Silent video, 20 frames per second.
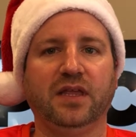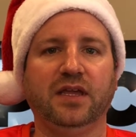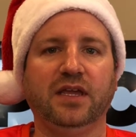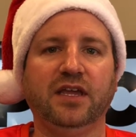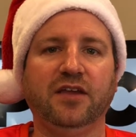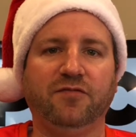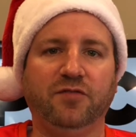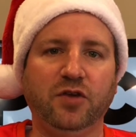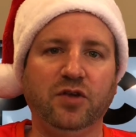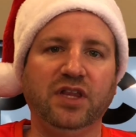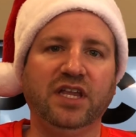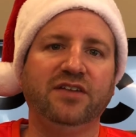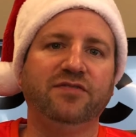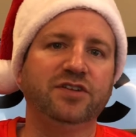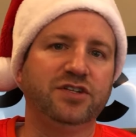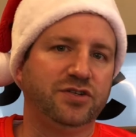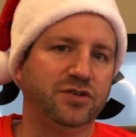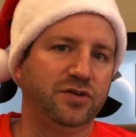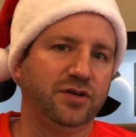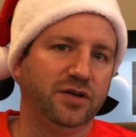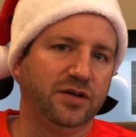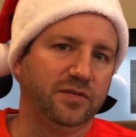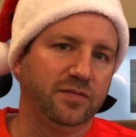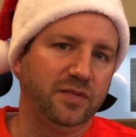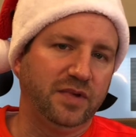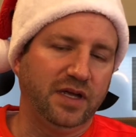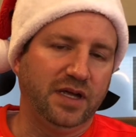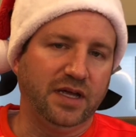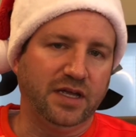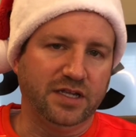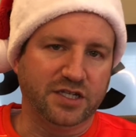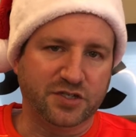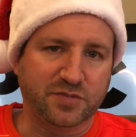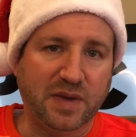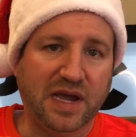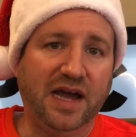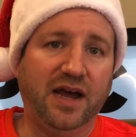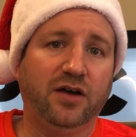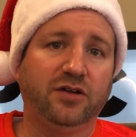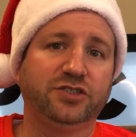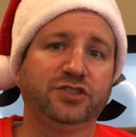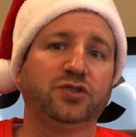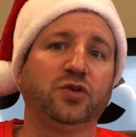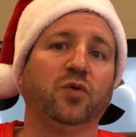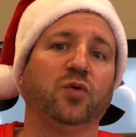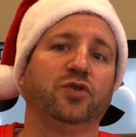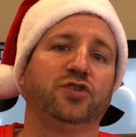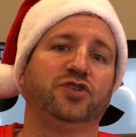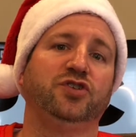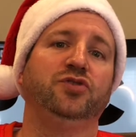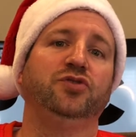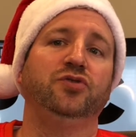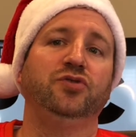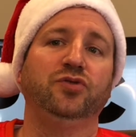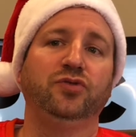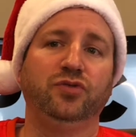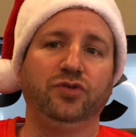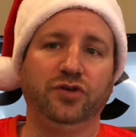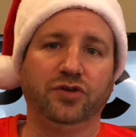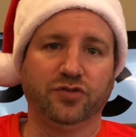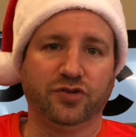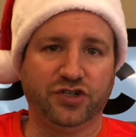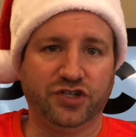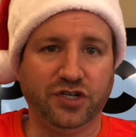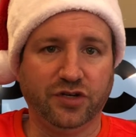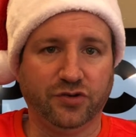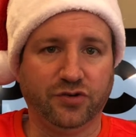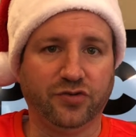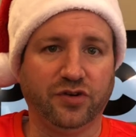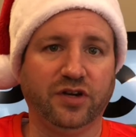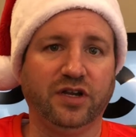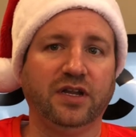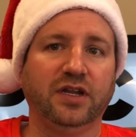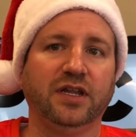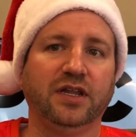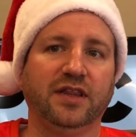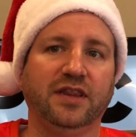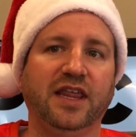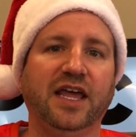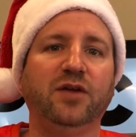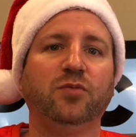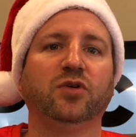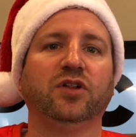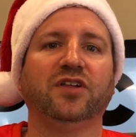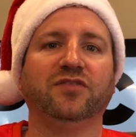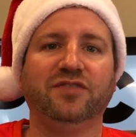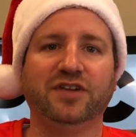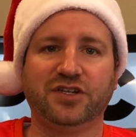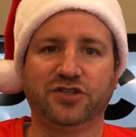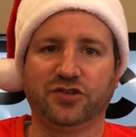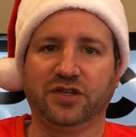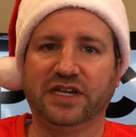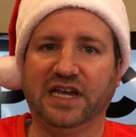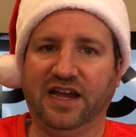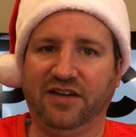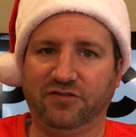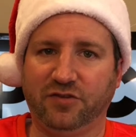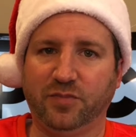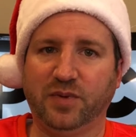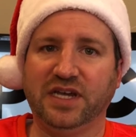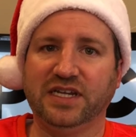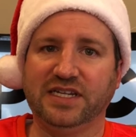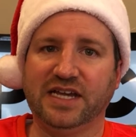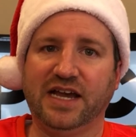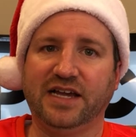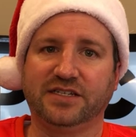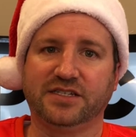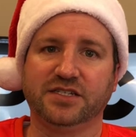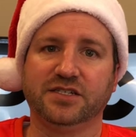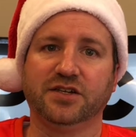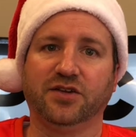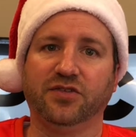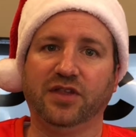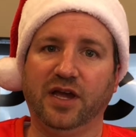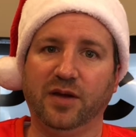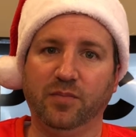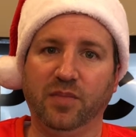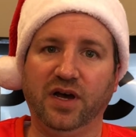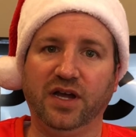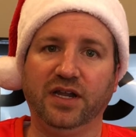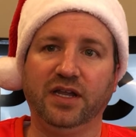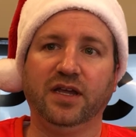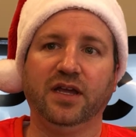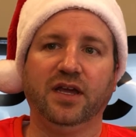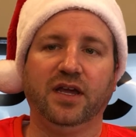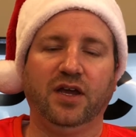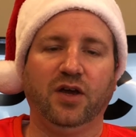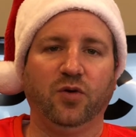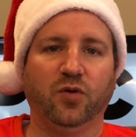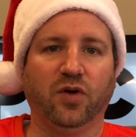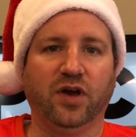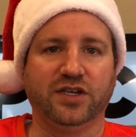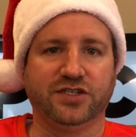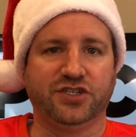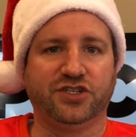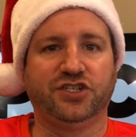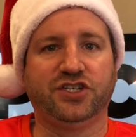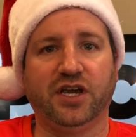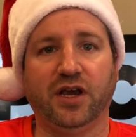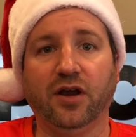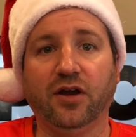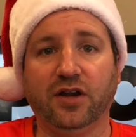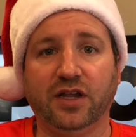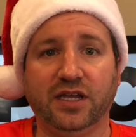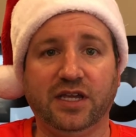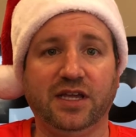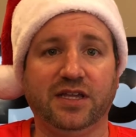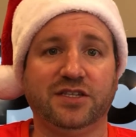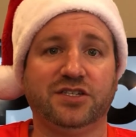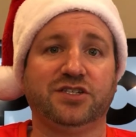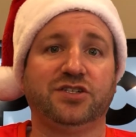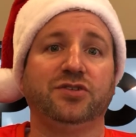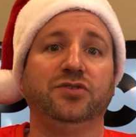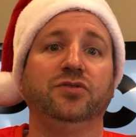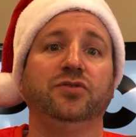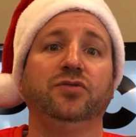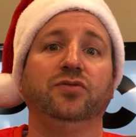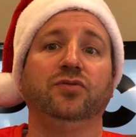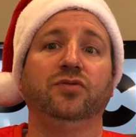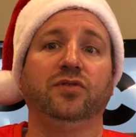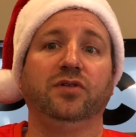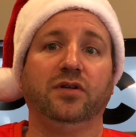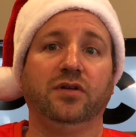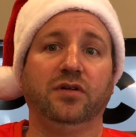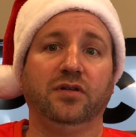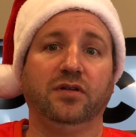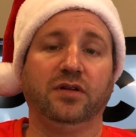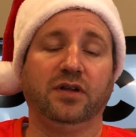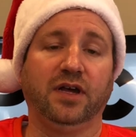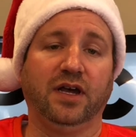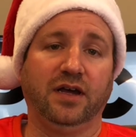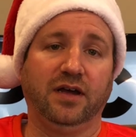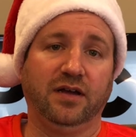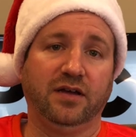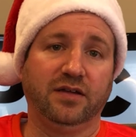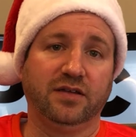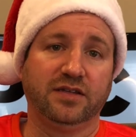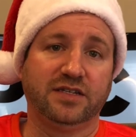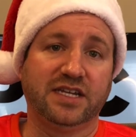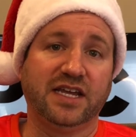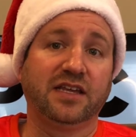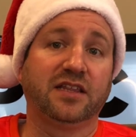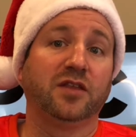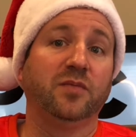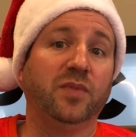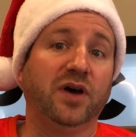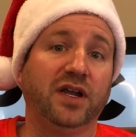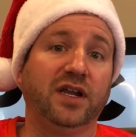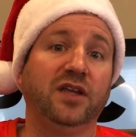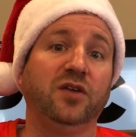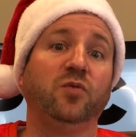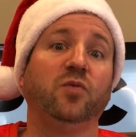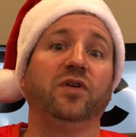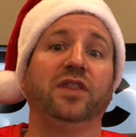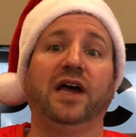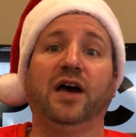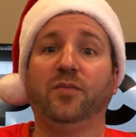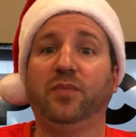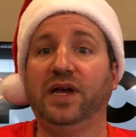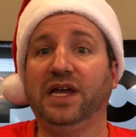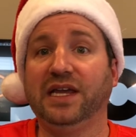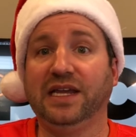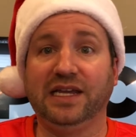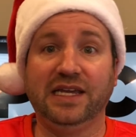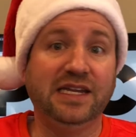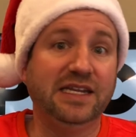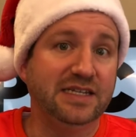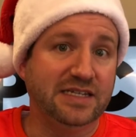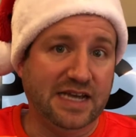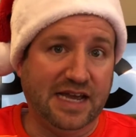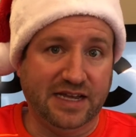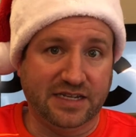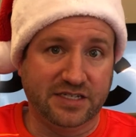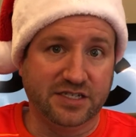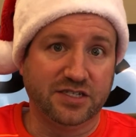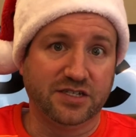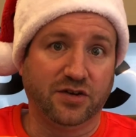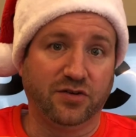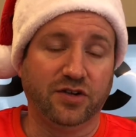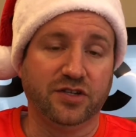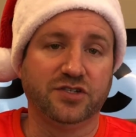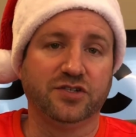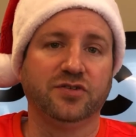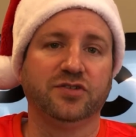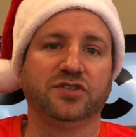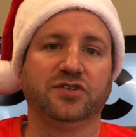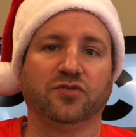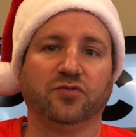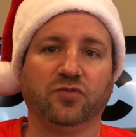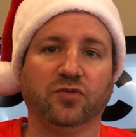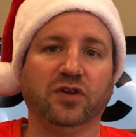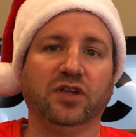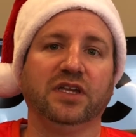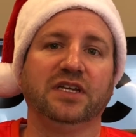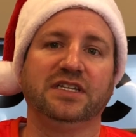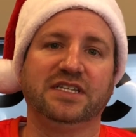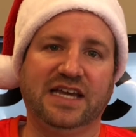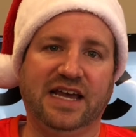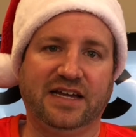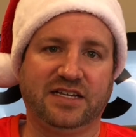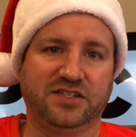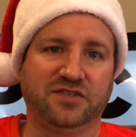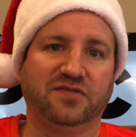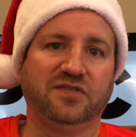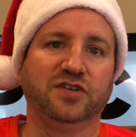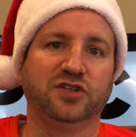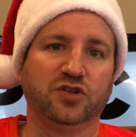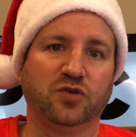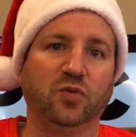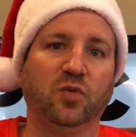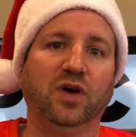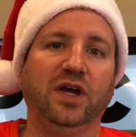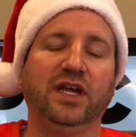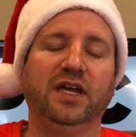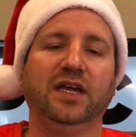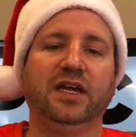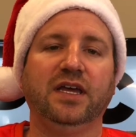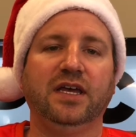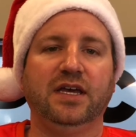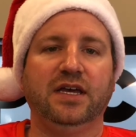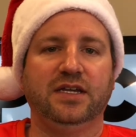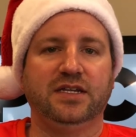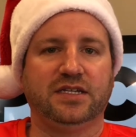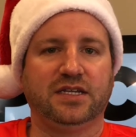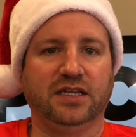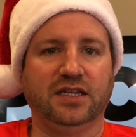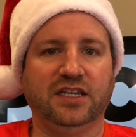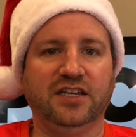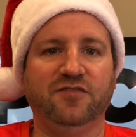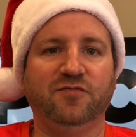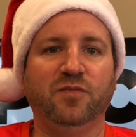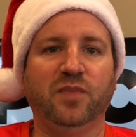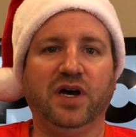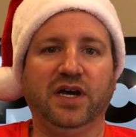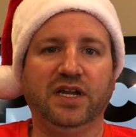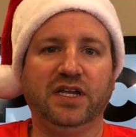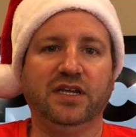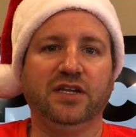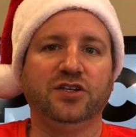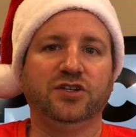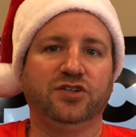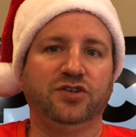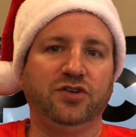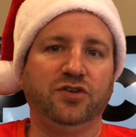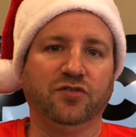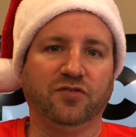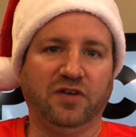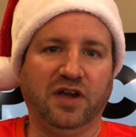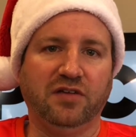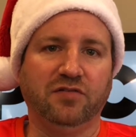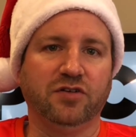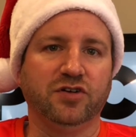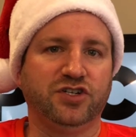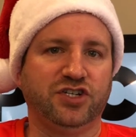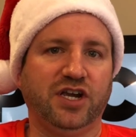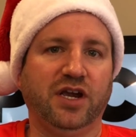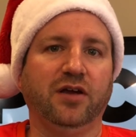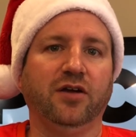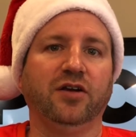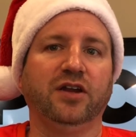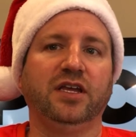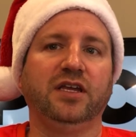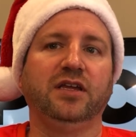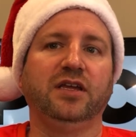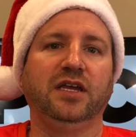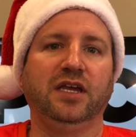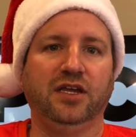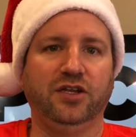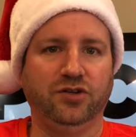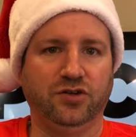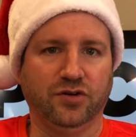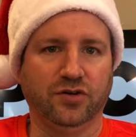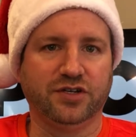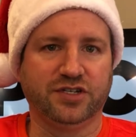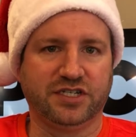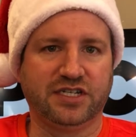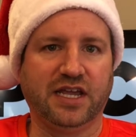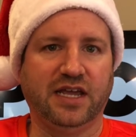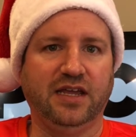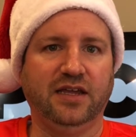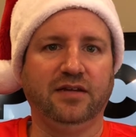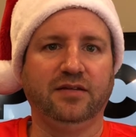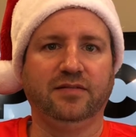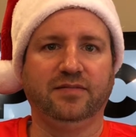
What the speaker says: if you leave it to a spouse or to your children, they will eventually have to pay taxes on that money, whereas a charity gets to take the money without paying any taxes on it. So it's a really tax efficient way to leave money to your favorite charity in your estate.